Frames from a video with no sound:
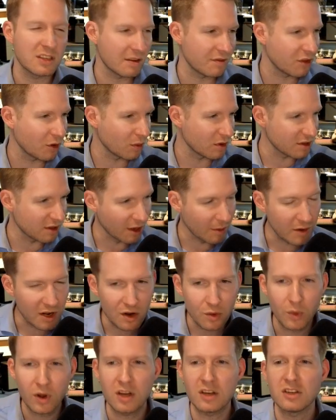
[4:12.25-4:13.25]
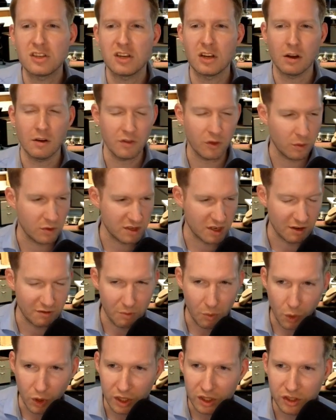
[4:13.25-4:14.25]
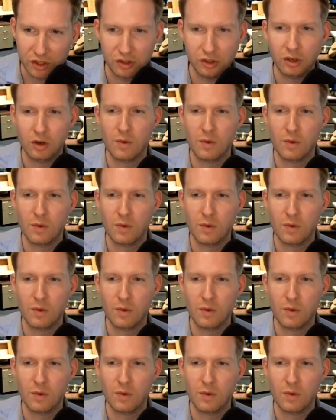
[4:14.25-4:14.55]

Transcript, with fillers: if there was limited wind shear, if there was enough moisture